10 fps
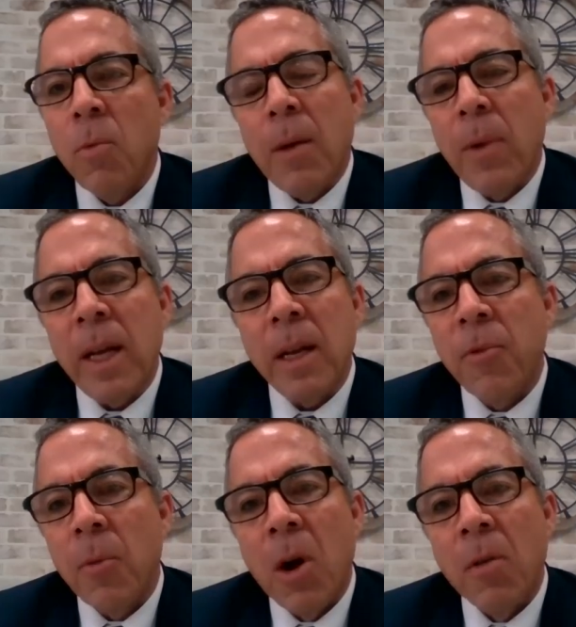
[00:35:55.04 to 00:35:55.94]
get
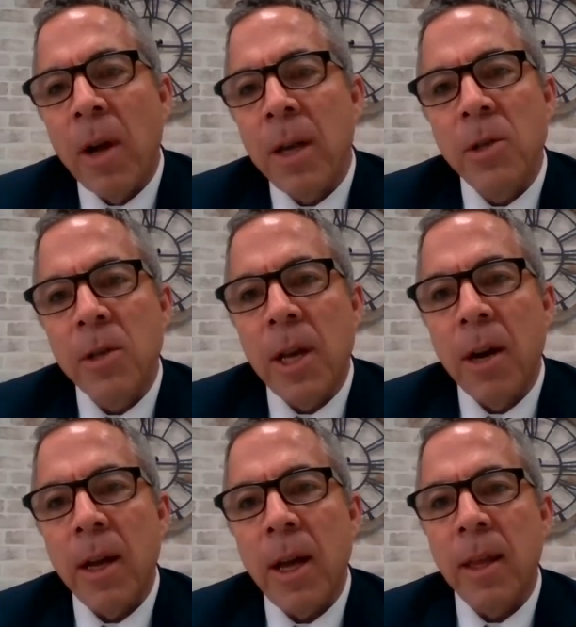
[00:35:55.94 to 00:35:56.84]
them from all ranges,
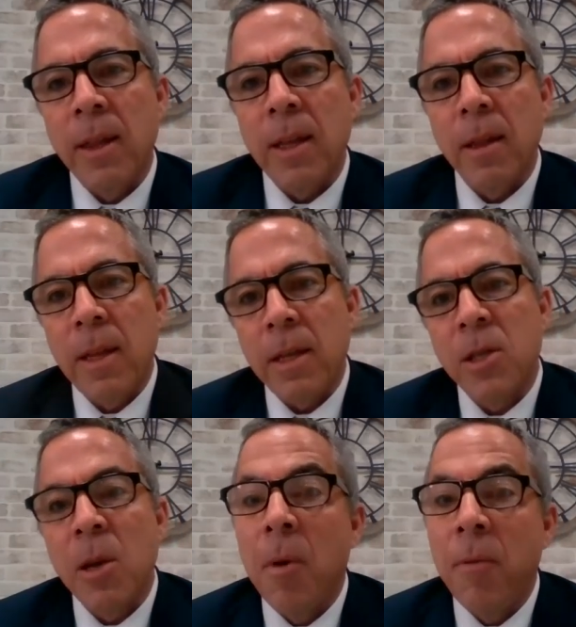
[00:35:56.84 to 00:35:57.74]
Gary. I think that
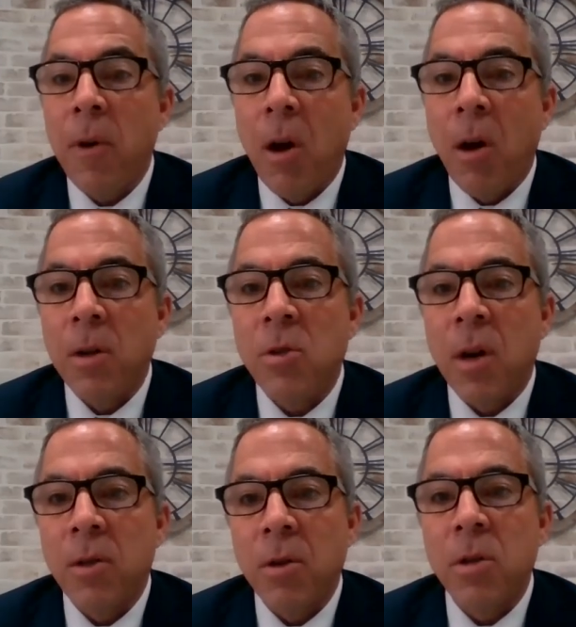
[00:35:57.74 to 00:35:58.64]
some of our
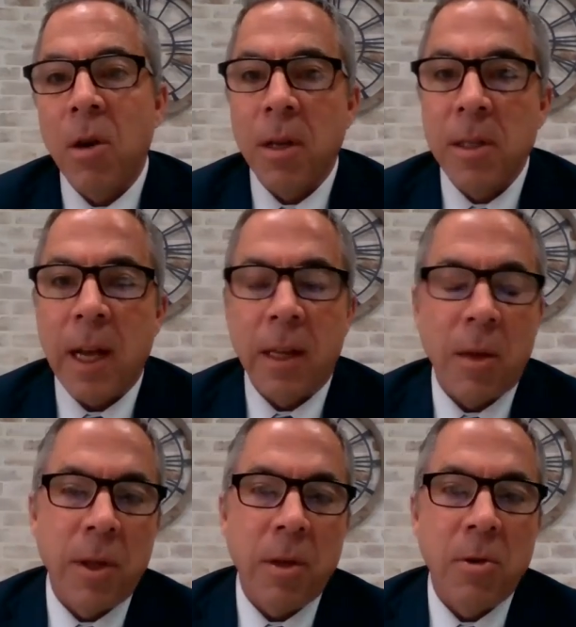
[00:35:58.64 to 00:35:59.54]
instructors are exactly
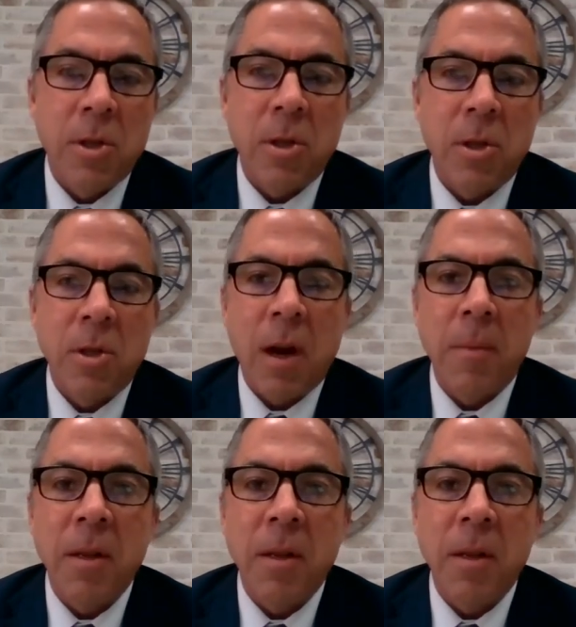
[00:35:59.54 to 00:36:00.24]
what you just described,